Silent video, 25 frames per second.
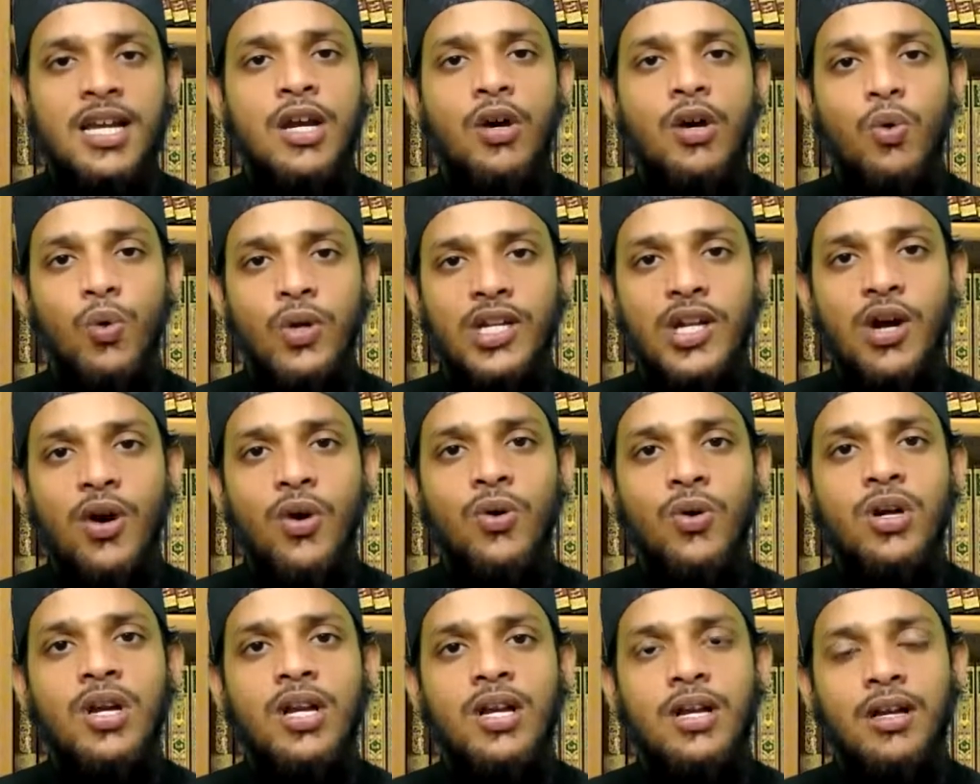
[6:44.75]
We
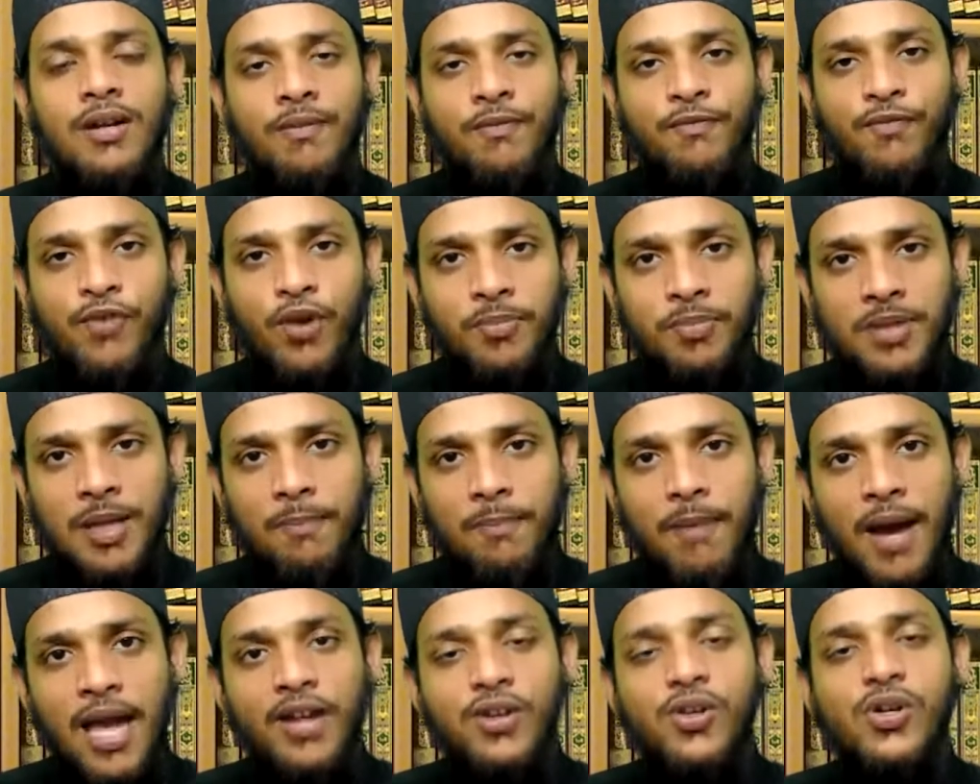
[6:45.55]
know from the
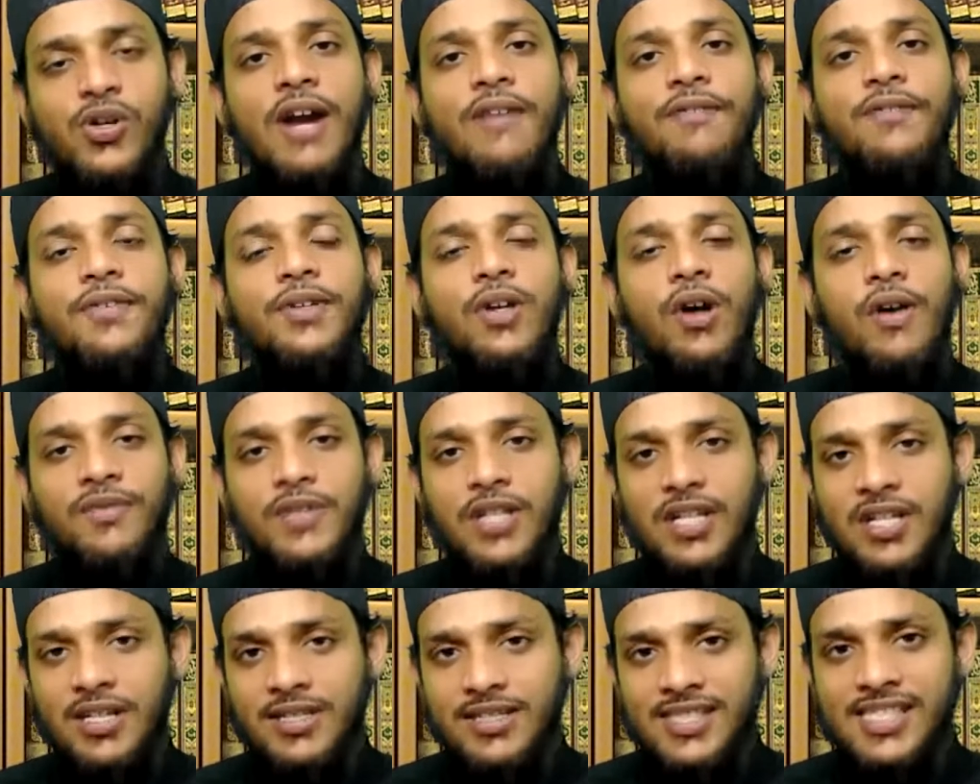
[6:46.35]
biography of
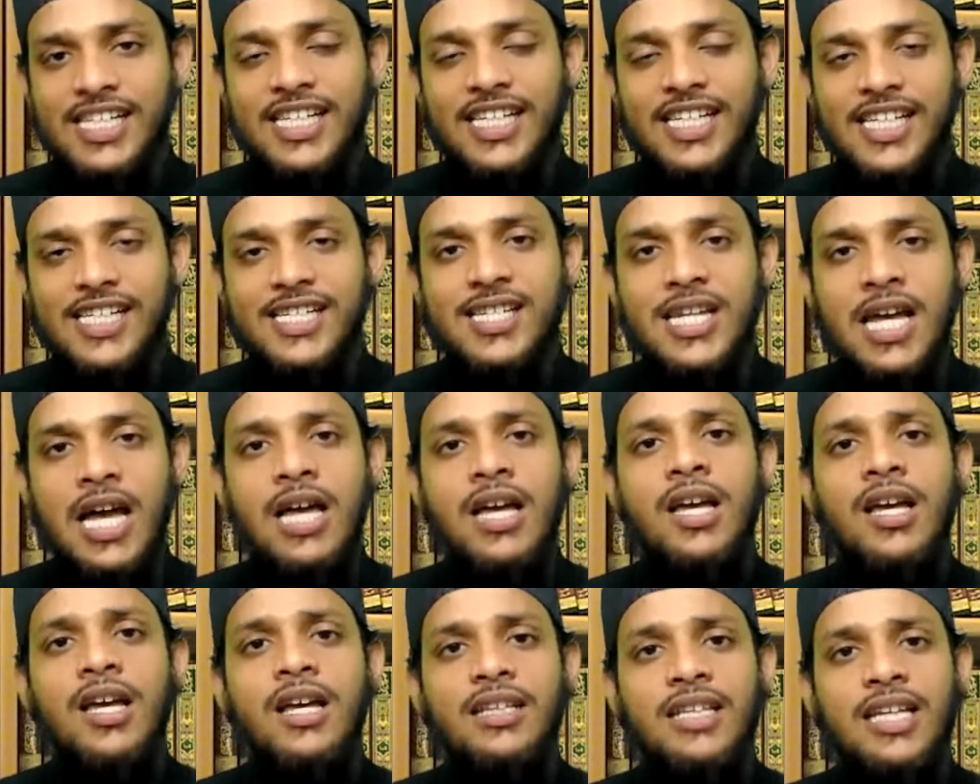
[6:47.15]
the Sri Krishna
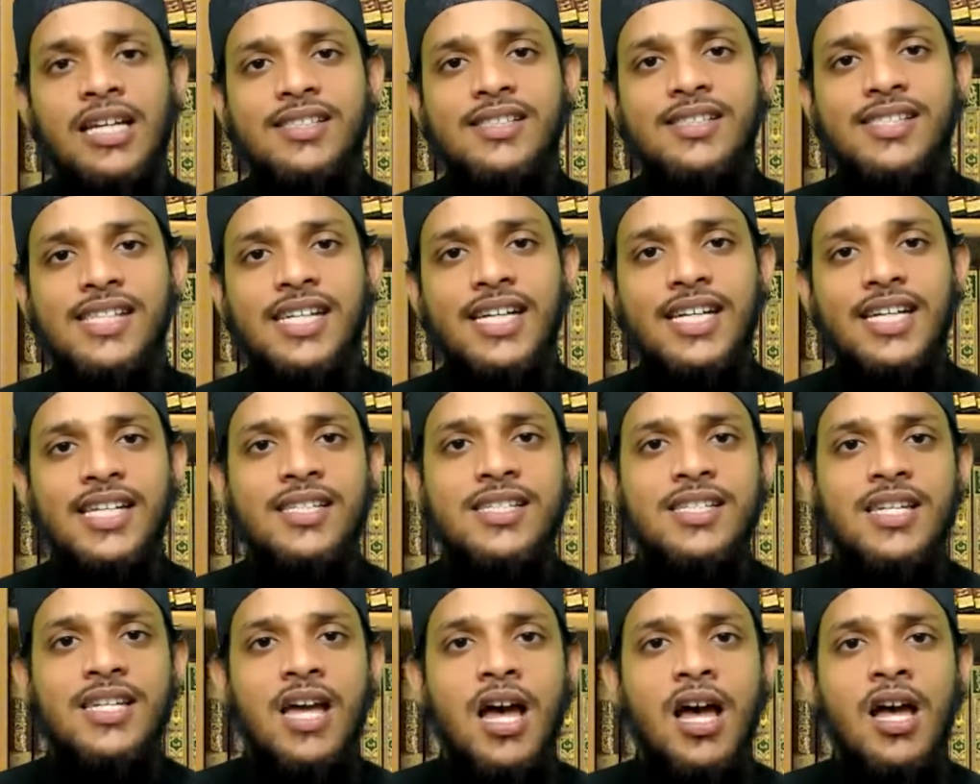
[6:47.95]
that Sri
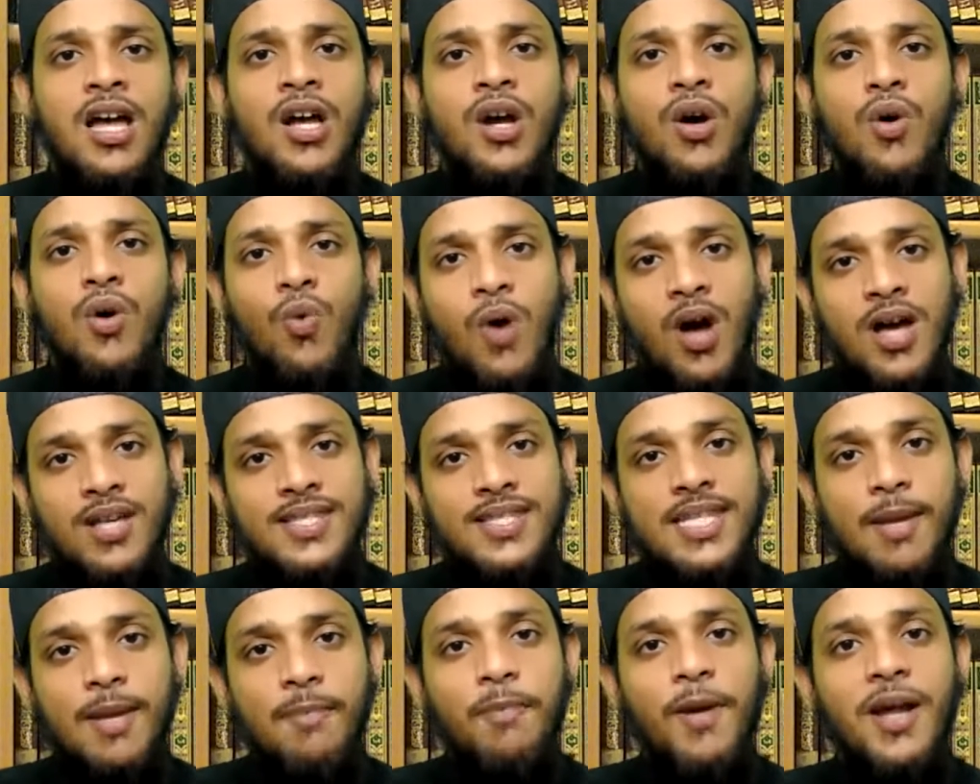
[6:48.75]
Krishna was
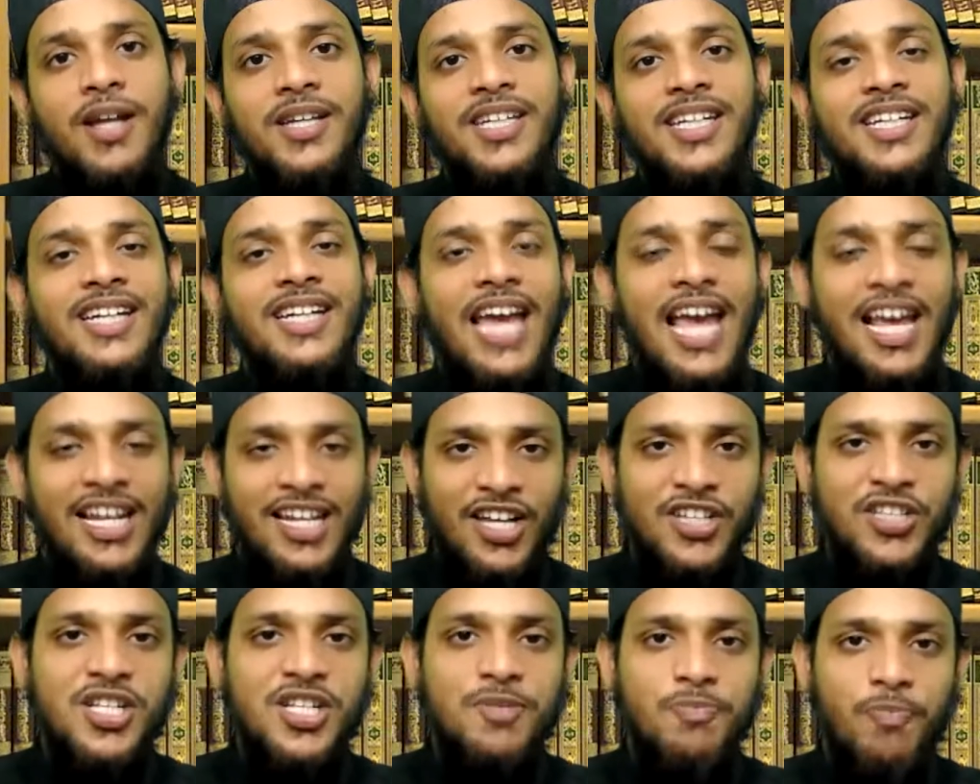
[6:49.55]
depending
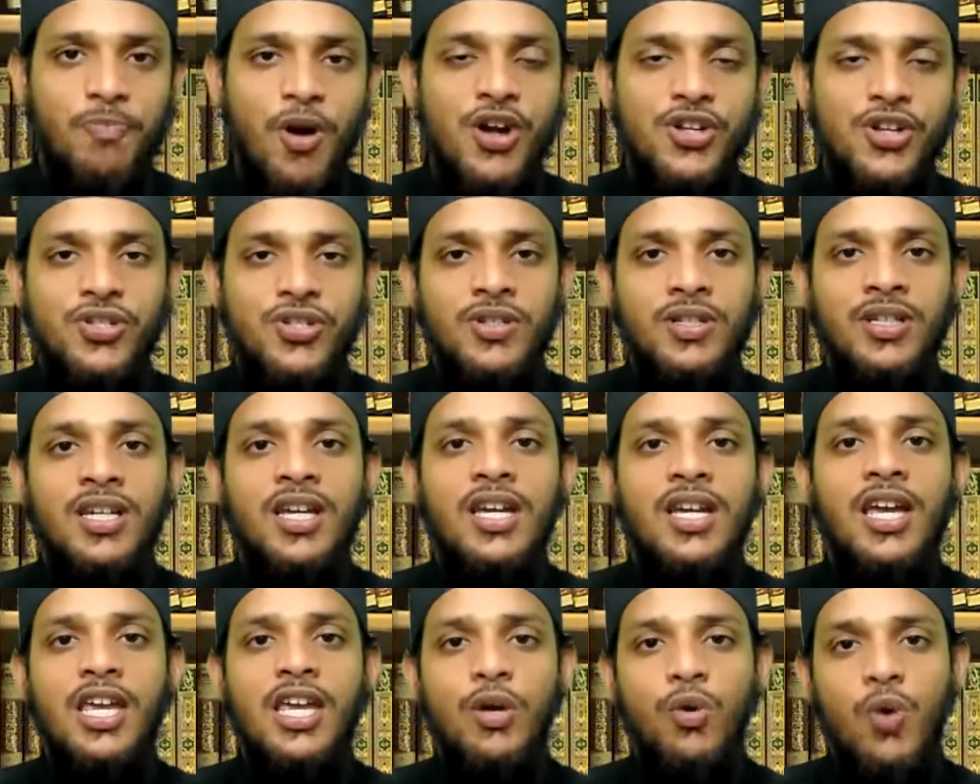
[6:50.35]
another person.
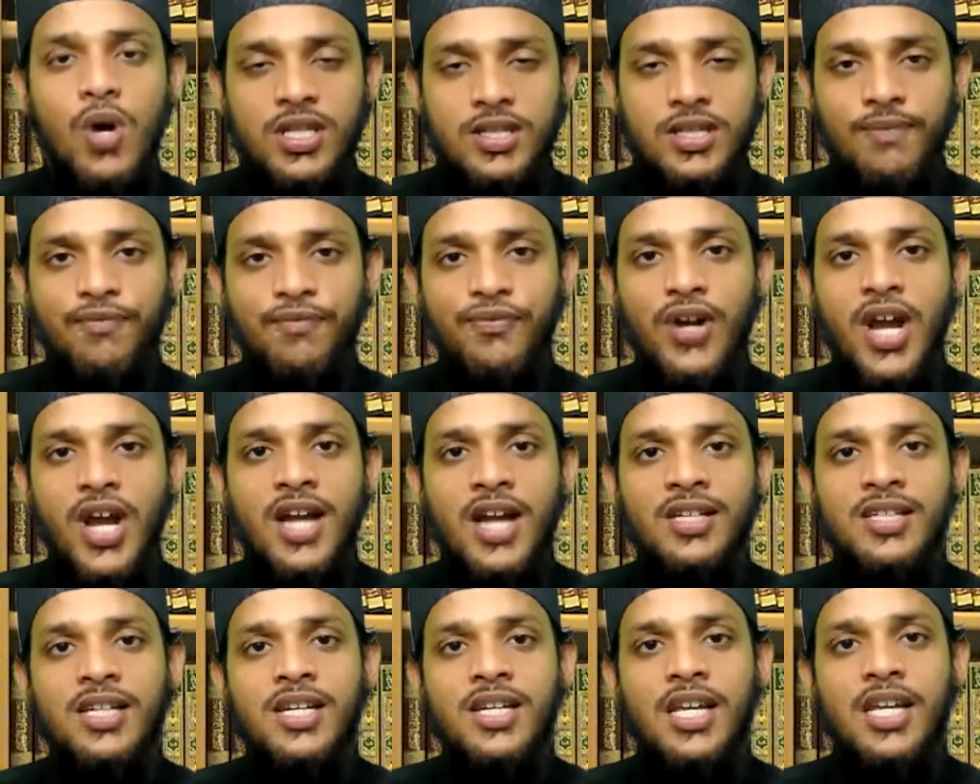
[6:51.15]
He was a
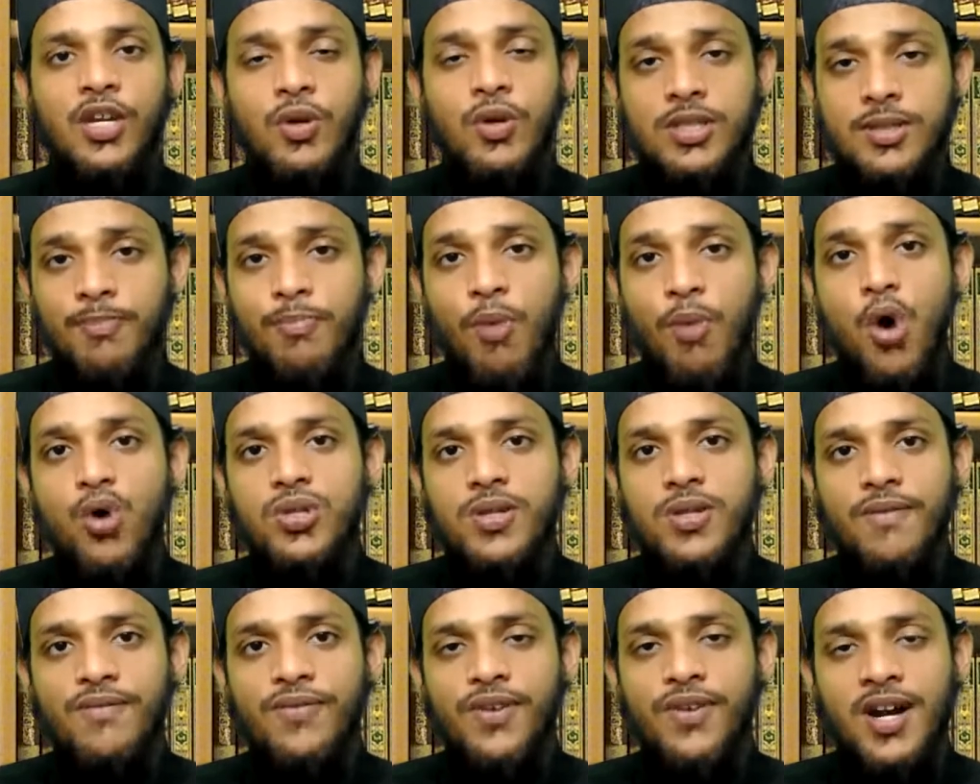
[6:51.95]
friend. He was a
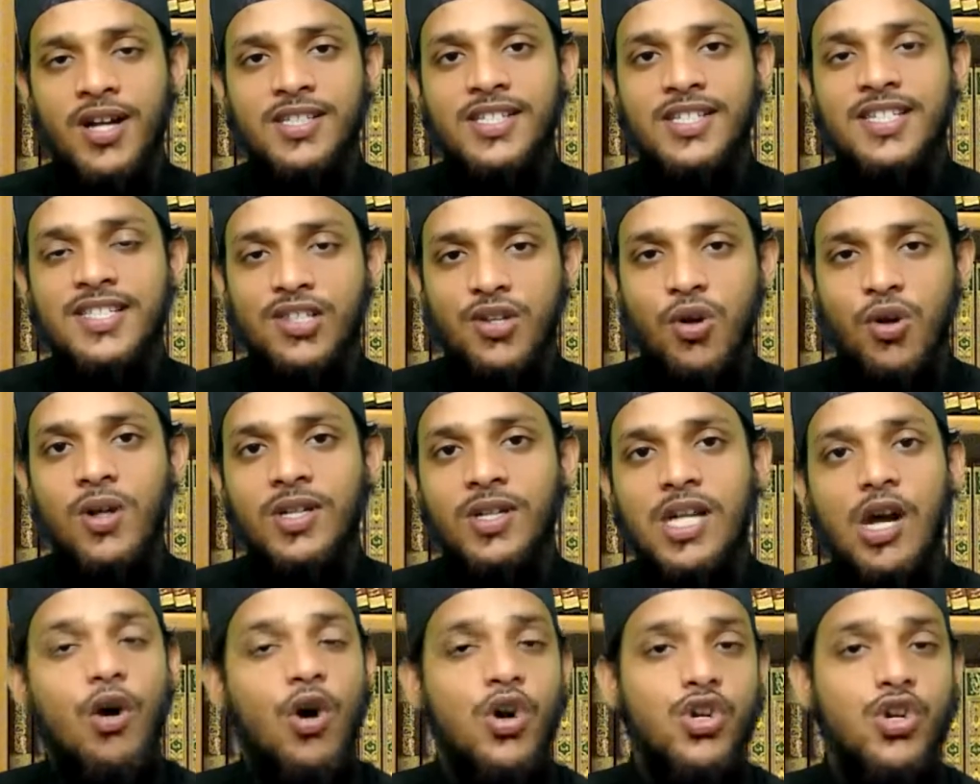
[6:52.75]
bosom friend. It's called
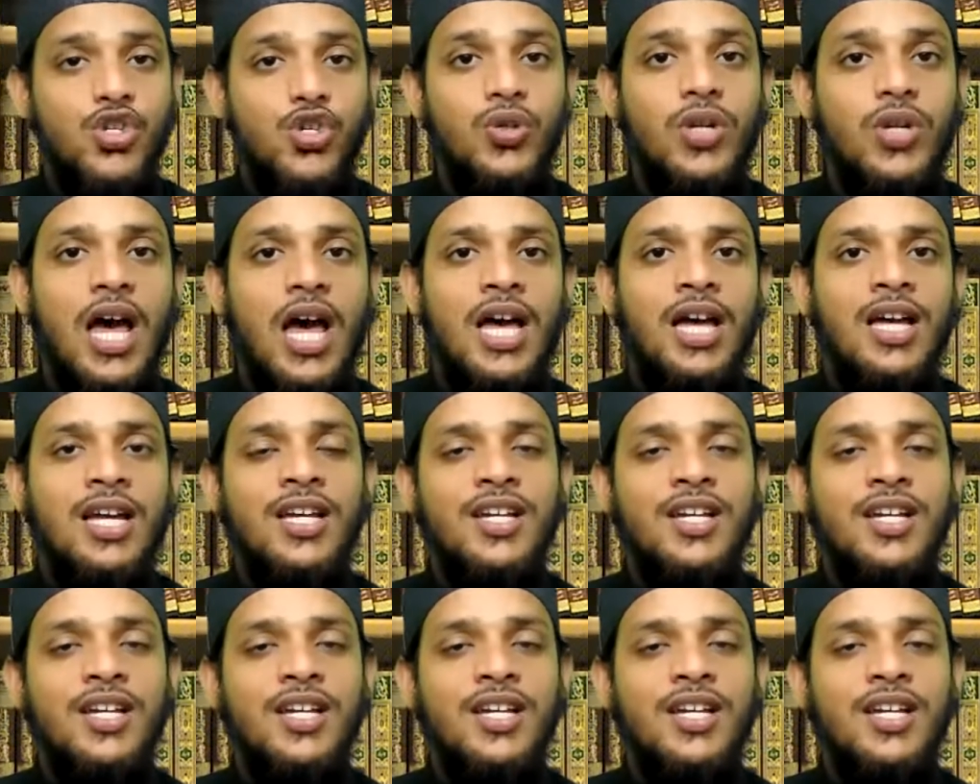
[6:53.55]
Arjuna.